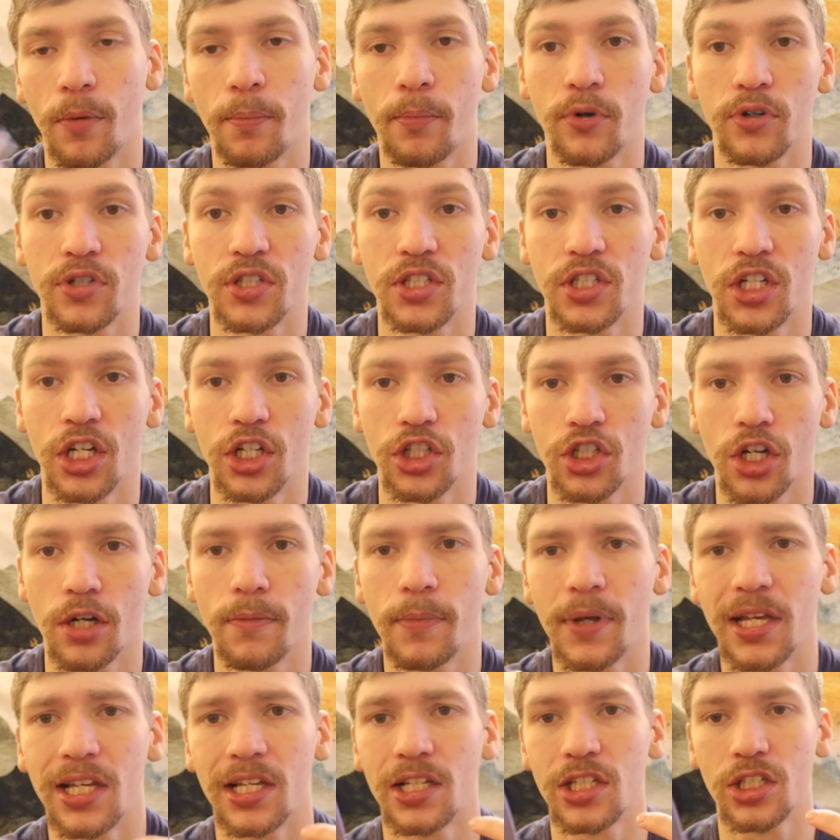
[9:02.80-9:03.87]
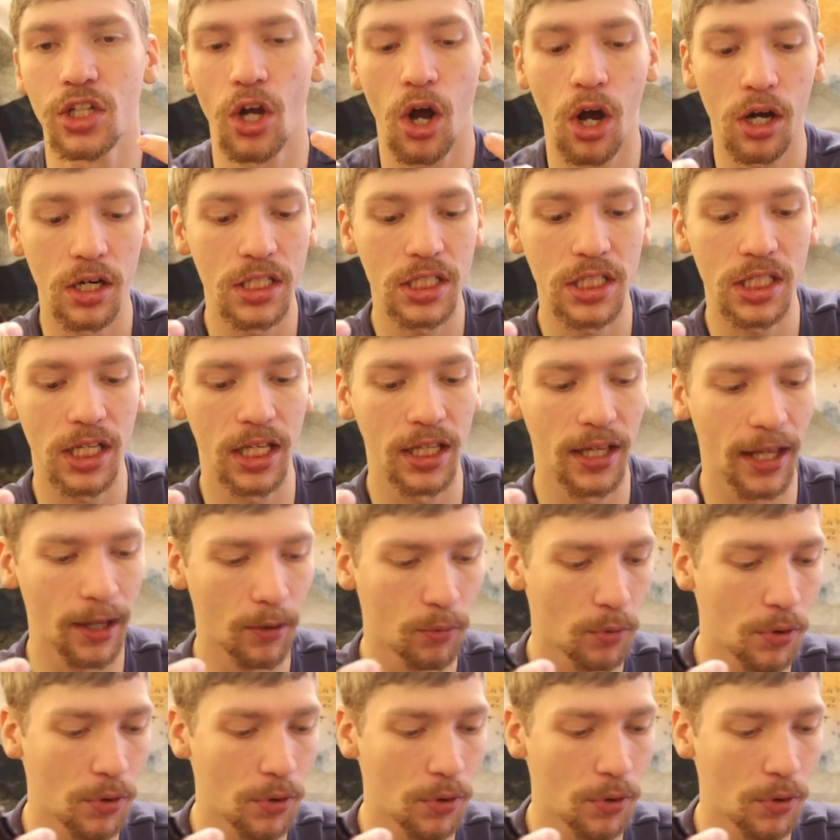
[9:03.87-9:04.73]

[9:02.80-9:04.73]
precision, because honestly, like